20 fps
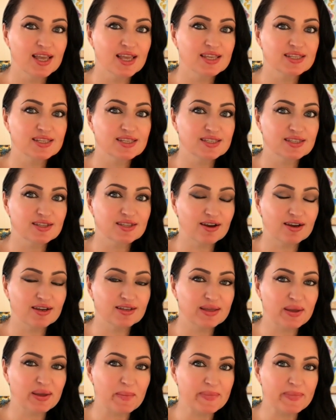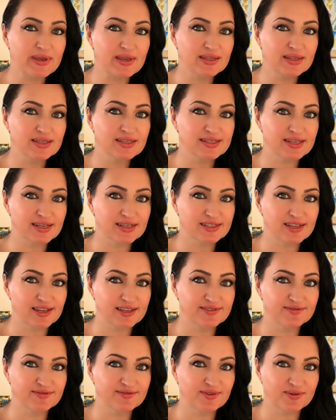start being
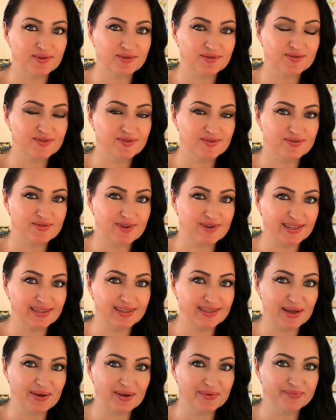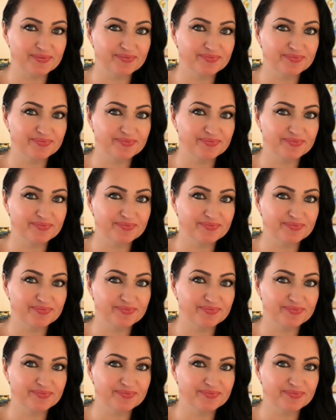successful right now.